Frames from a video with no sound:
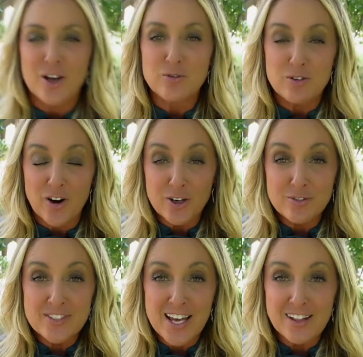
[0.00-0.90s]
Now, if you've heard
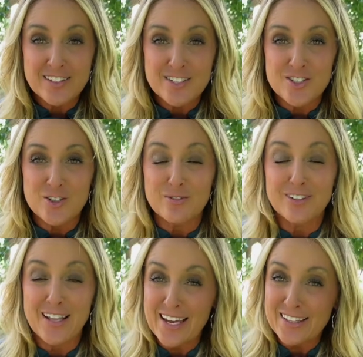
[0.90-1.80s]
of Dallas, you've
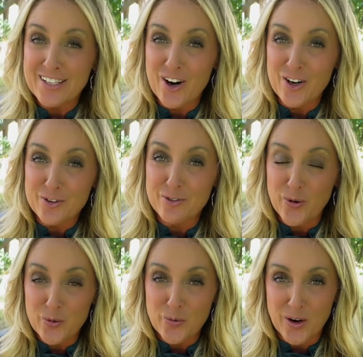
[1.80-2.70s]
likely heard of
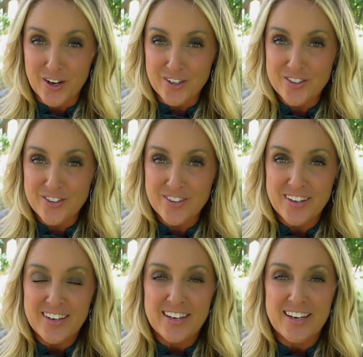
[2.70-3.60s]
Fort Worth.
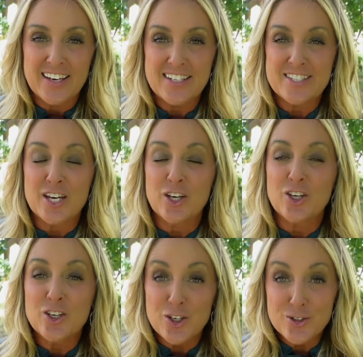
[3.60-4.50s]
It is a
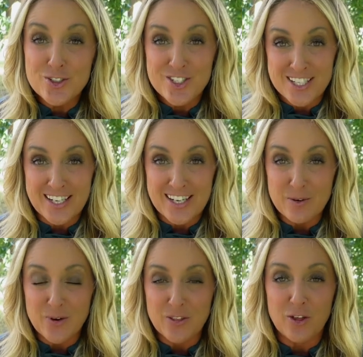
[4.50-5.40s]
huge city
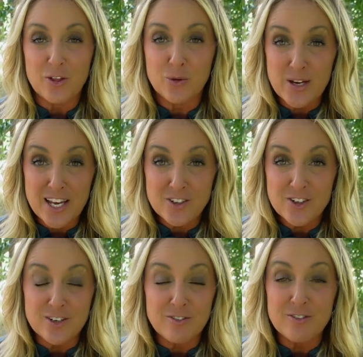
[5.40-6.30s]
with a
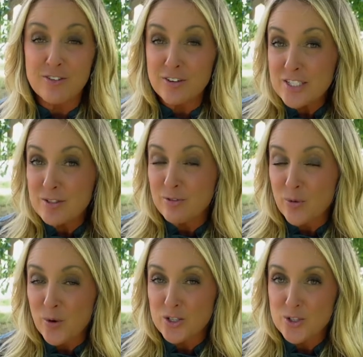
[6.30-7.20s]

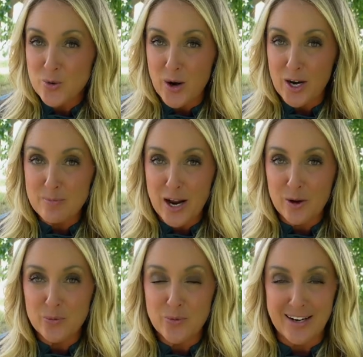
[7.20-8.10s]
354 square
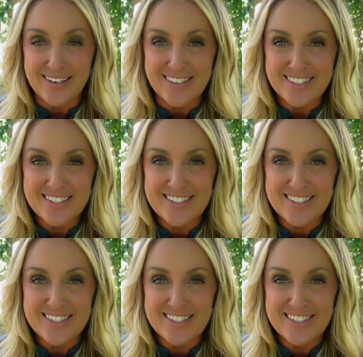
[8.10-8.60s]
mile radius.